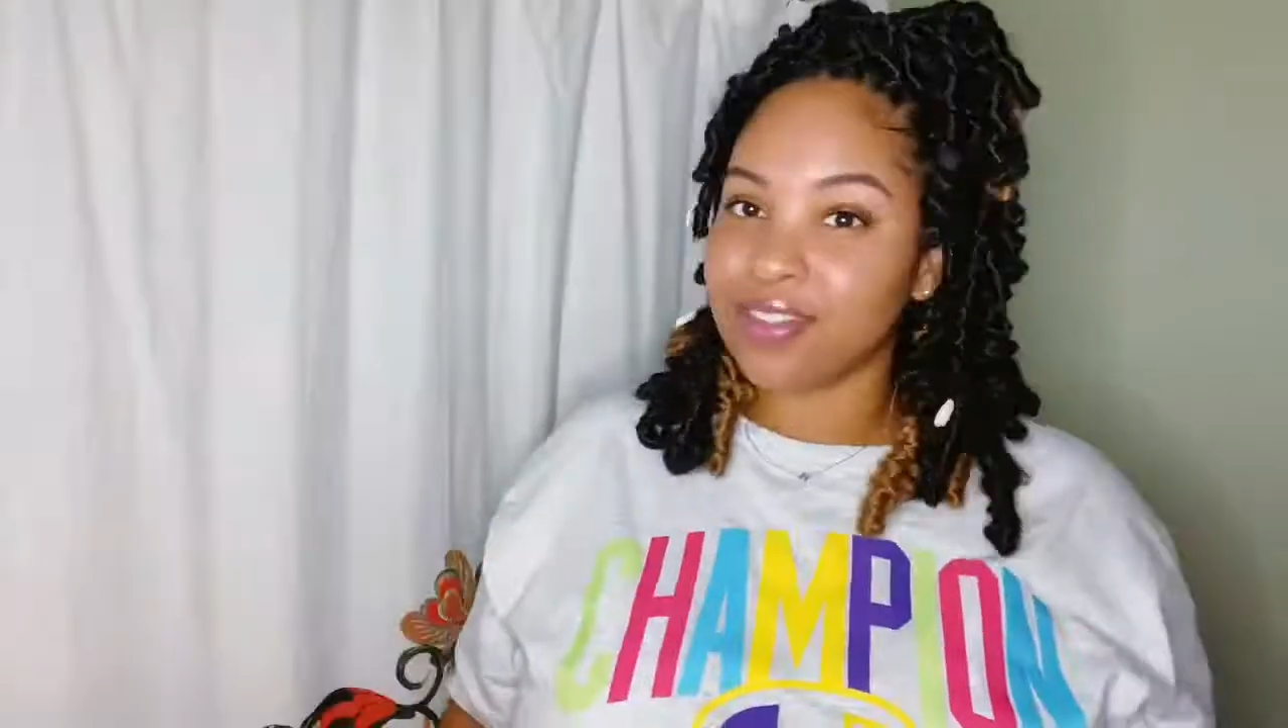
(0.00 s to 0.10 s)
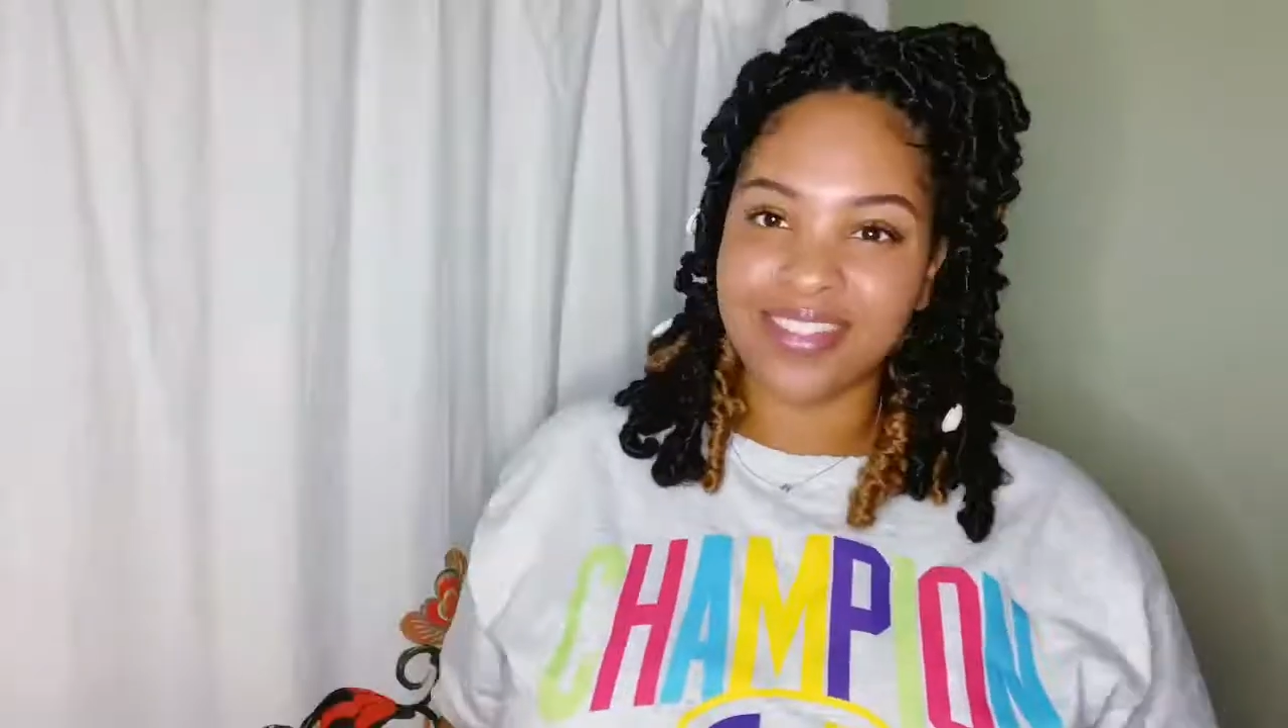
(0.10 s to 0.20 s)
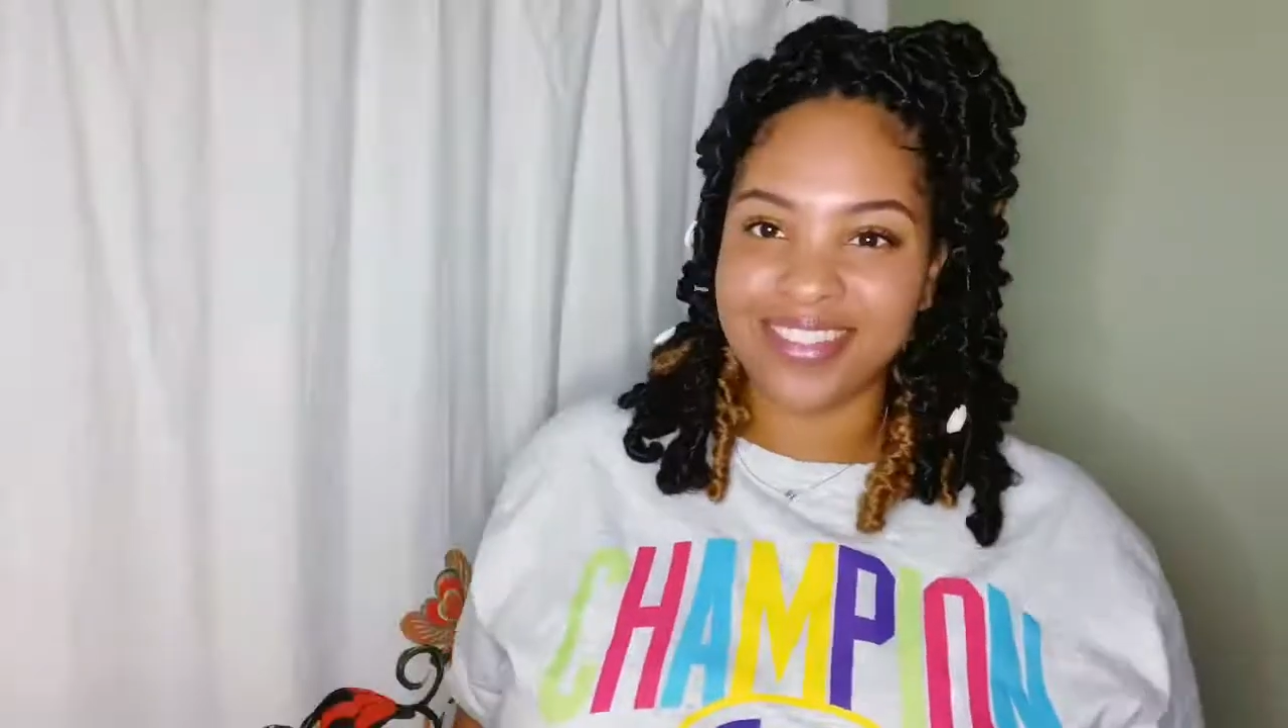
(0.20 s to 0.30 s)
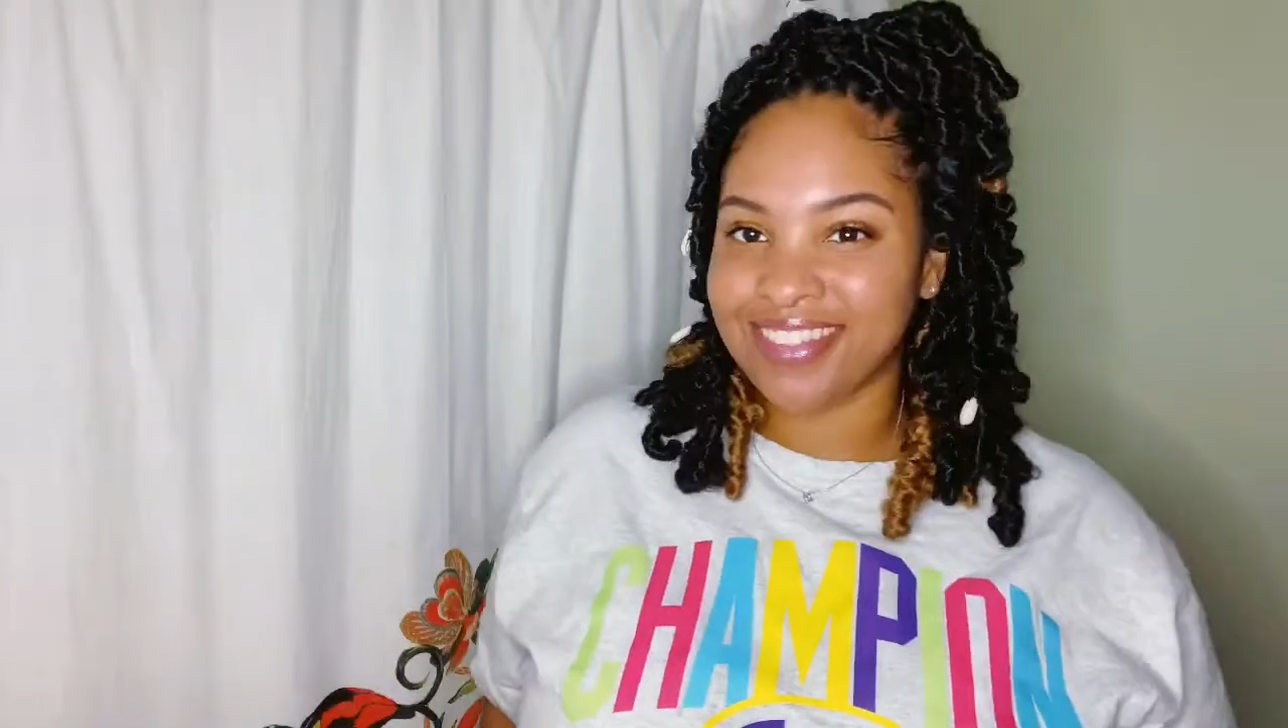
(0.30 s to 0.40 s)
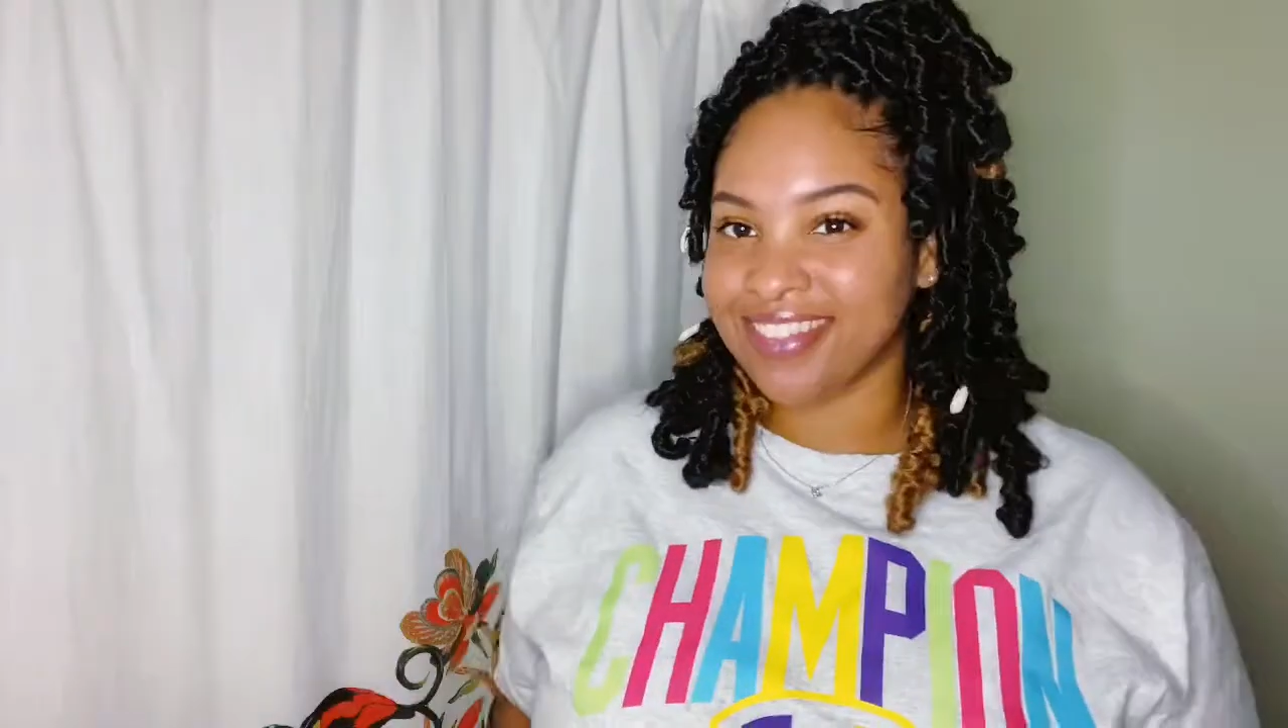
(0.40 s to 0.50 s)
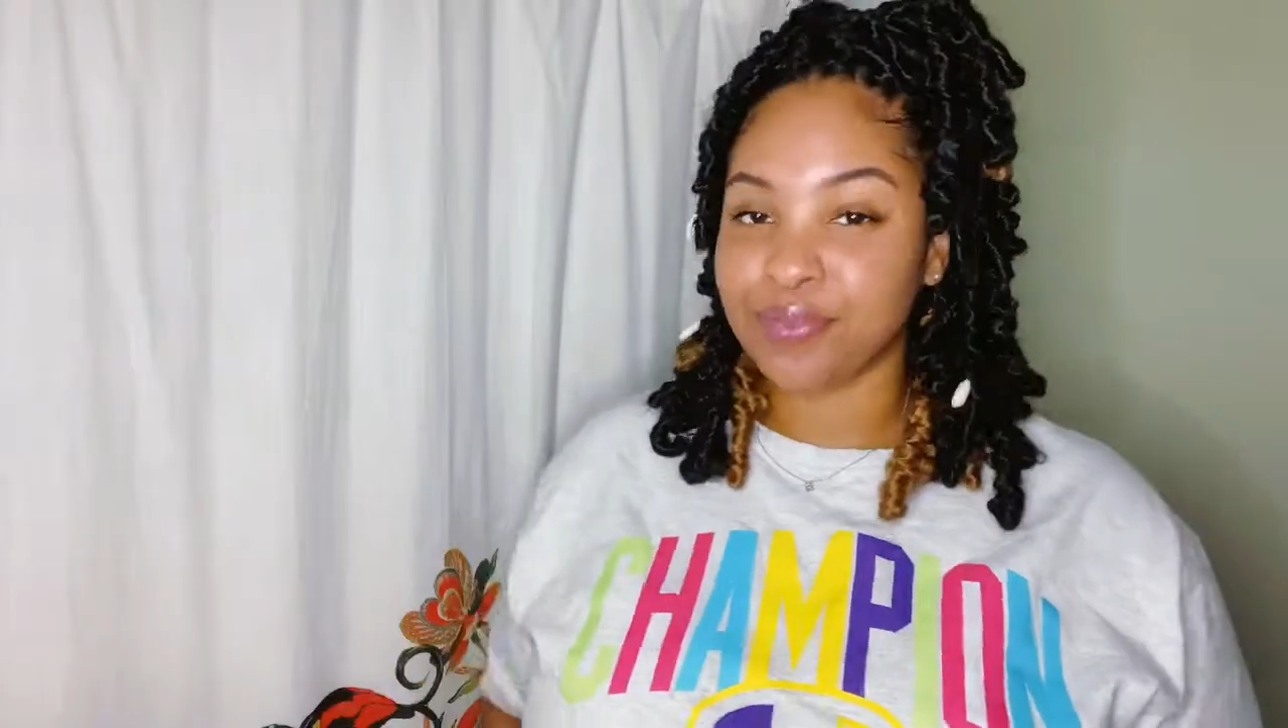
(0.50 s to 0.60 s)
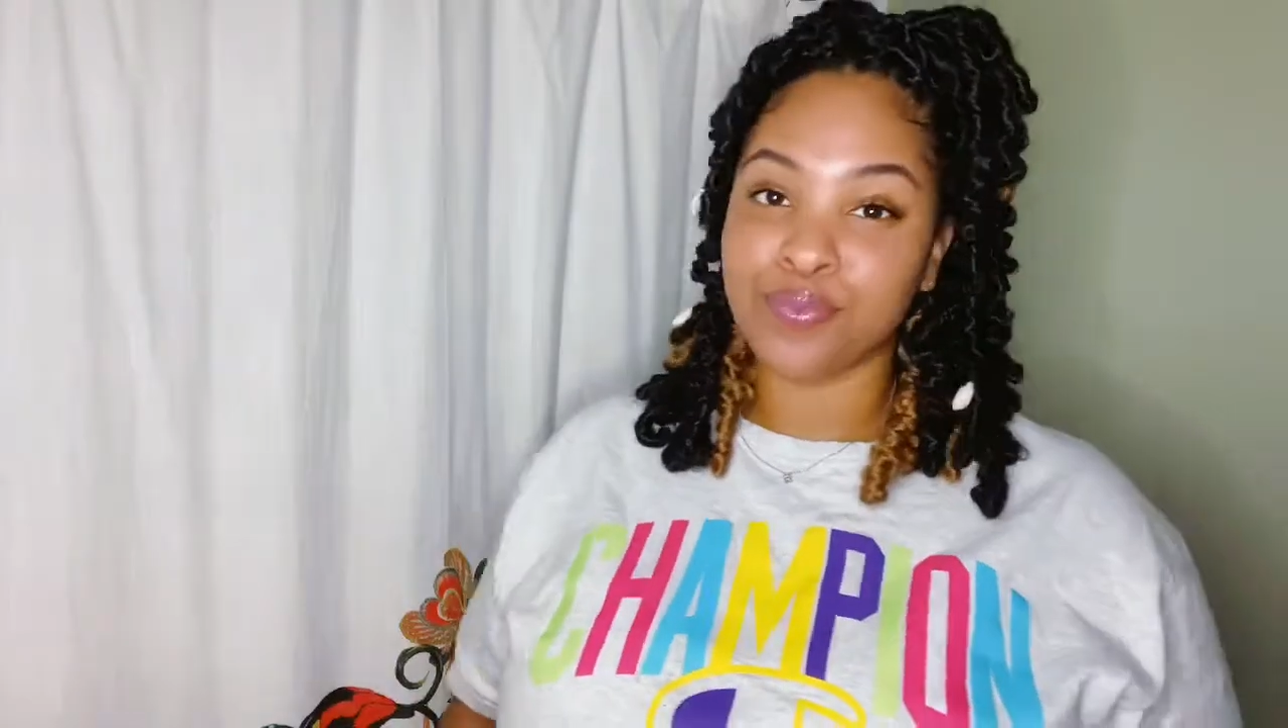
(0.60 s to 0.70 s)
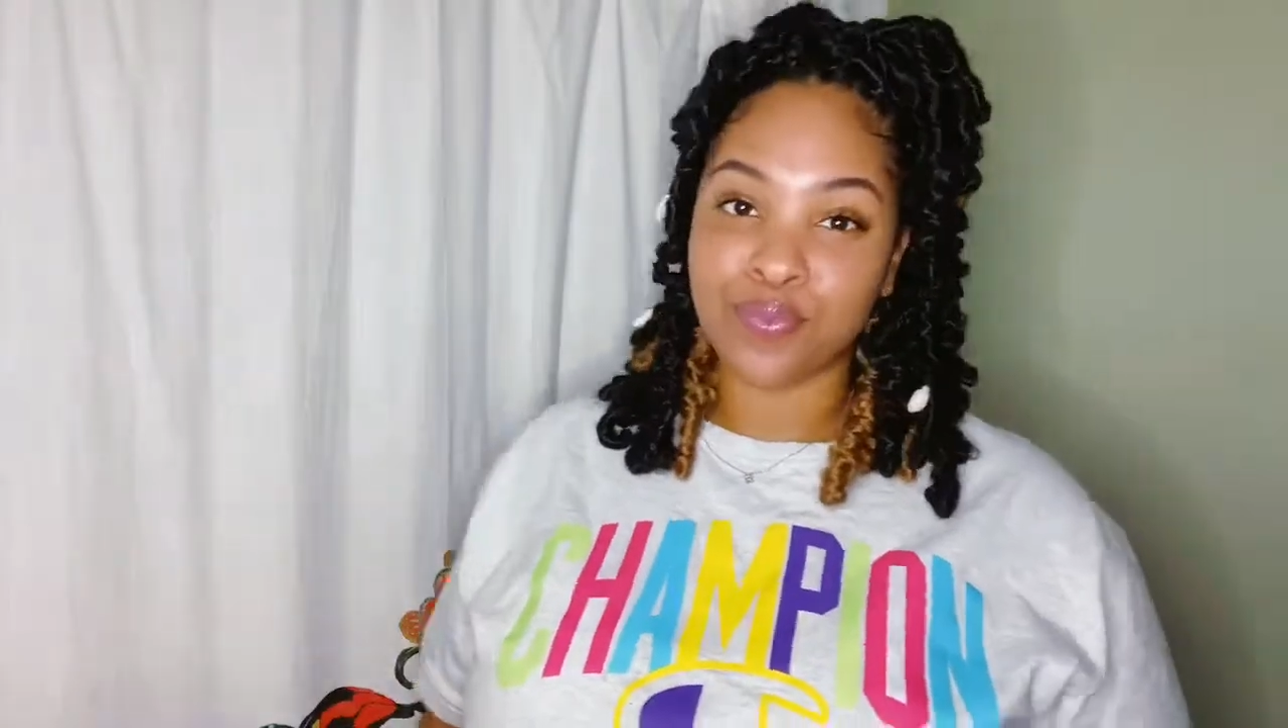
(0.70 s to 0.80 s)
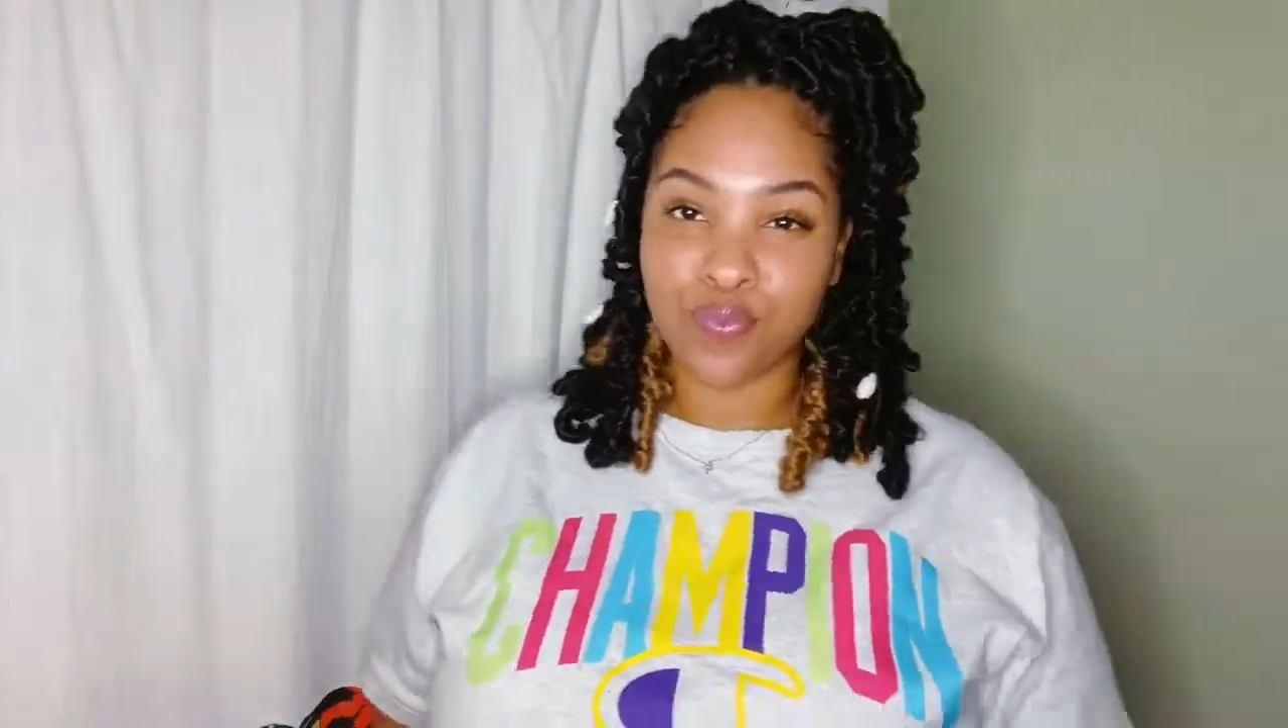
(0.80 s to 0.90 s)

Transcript: What's up, you guys?